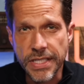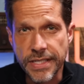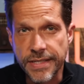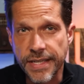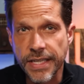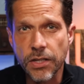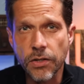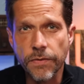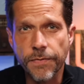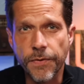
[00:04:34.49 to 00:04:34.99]

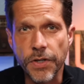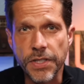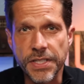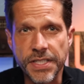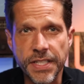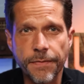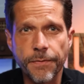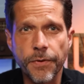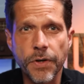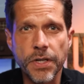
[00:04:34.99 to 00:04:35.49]
zeal for
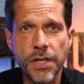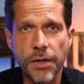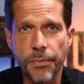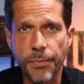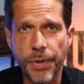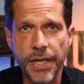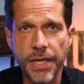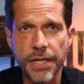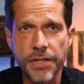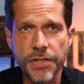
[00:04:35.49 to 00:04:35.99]
different
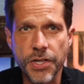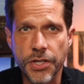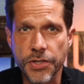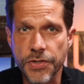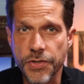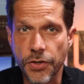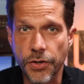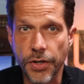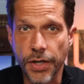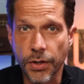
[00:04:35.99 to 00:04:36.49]
opinions
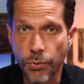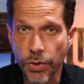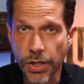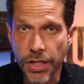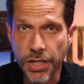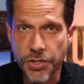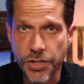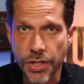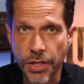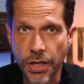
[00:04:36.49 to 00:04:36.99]
concerning
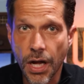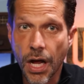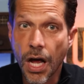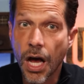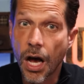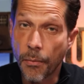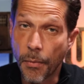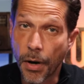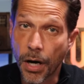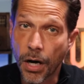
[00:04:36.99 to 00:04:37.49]
religion,
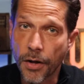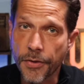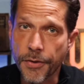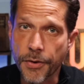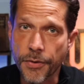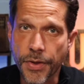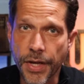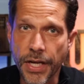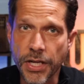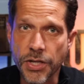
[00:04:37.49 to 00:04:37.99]
among other
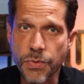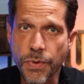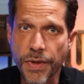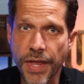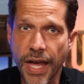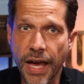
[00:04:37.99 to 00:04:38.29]
things, with